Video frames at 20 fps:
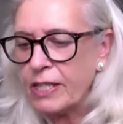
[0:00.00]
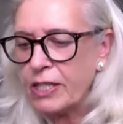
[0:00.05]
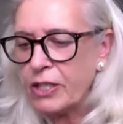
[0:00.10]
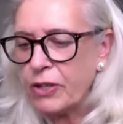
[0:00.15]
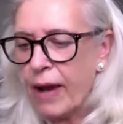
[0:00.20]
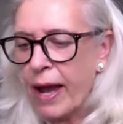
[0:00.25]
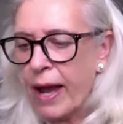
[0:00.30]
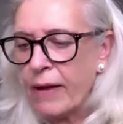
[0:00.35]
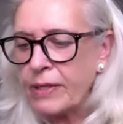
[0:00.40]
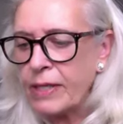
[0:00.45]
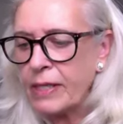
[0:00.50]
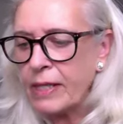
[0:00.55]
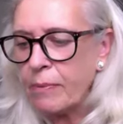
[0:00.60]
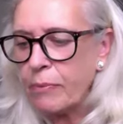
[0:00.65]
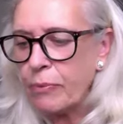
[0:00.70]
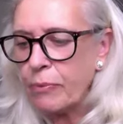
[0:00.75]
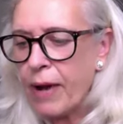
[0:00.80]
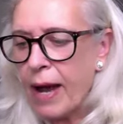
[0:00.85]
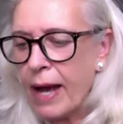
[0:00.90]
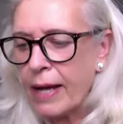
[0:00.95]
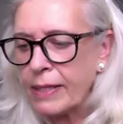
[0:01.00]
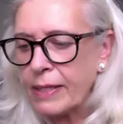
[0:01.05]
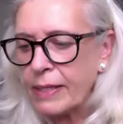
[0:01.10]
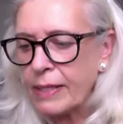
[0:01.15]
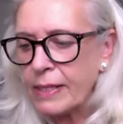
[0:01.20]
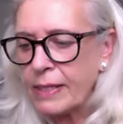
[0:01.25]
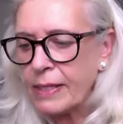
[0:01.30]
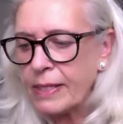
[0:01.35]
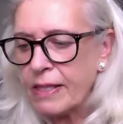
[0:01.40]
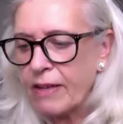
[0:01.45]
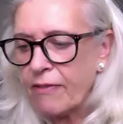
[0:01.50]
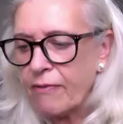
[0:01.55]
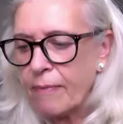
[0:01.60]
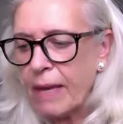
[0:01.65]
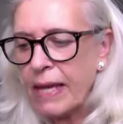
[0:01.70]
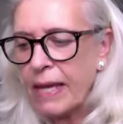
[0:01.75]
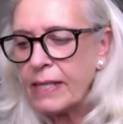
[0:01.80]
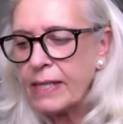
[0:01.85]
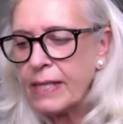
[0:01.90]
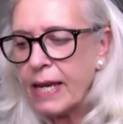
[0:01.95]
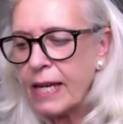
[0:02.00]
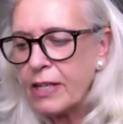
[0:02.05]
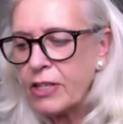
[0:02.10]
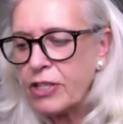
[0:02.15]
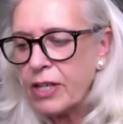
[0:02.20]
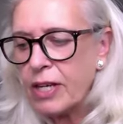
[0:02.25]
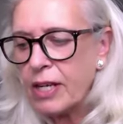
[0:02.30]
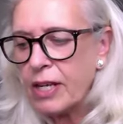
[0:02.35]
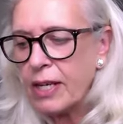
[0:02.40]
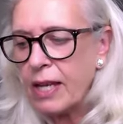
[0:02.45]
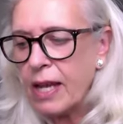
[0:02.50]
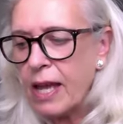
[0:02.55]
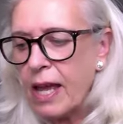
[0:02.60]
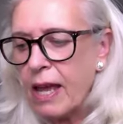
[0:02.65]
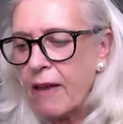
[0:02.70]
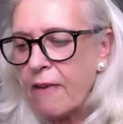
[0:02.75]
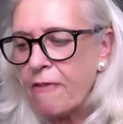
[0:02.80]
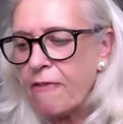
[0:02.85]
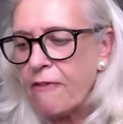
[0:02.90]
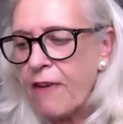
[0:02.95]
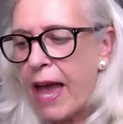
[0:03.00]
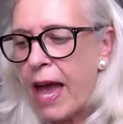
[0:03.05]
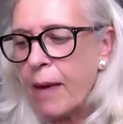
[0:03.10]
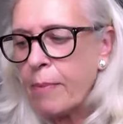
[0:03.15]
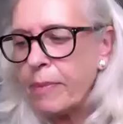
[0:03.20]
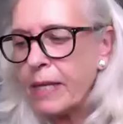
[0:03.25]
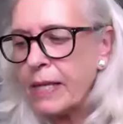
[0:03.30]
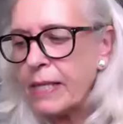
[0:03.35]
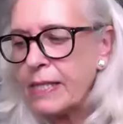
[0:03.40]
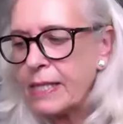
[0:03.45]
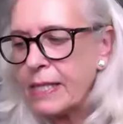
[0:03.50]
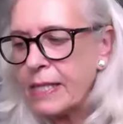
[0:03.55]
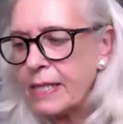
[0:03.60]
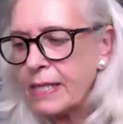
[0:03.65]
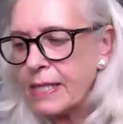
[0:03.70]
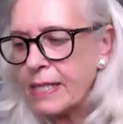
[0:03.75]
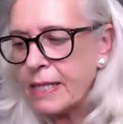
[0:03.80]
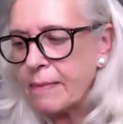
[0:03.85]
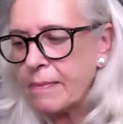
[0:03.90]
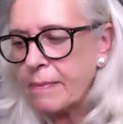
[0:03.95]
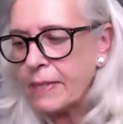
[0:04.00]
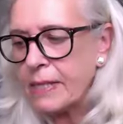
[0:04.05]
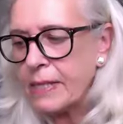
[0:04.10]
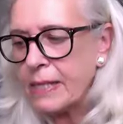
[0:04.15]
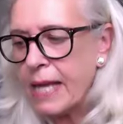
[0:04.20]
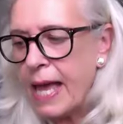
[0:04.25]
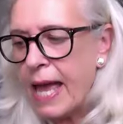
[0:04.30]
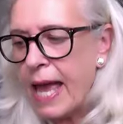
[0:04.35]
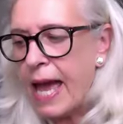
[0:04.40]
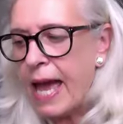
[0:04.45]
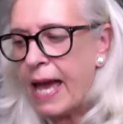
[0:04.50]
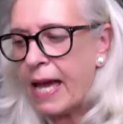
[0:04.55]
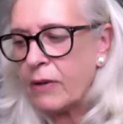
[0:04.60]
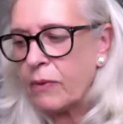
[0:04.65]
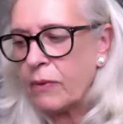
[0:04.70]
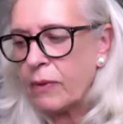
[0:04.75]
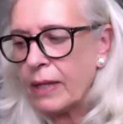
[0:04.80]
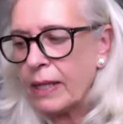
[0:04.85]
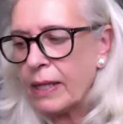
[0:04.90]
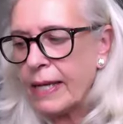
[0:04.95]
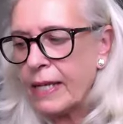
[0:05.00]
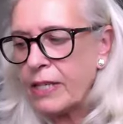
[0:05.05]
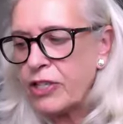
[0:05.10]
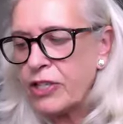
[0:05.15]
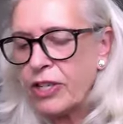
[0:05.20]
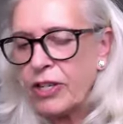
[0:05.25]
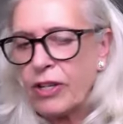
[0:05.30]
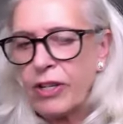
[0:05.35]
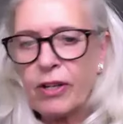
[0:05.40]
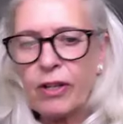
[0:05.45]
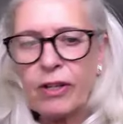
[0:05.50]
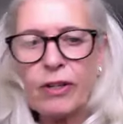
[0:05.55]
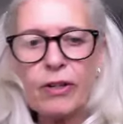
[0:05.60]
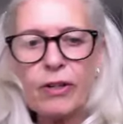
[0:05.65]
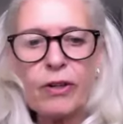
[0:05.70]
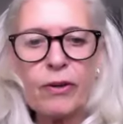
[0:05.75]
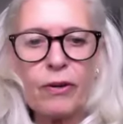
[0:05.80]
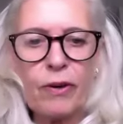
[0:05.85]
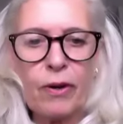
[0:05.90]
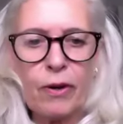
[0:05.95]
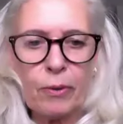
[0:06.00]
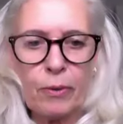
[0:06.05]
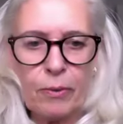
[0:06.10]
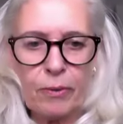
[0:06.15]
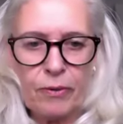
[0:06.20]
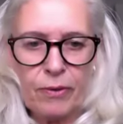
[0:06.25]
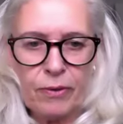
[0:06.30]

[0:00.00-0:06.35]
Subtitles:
is grounded in practices of meditation, family systems, and relational growth.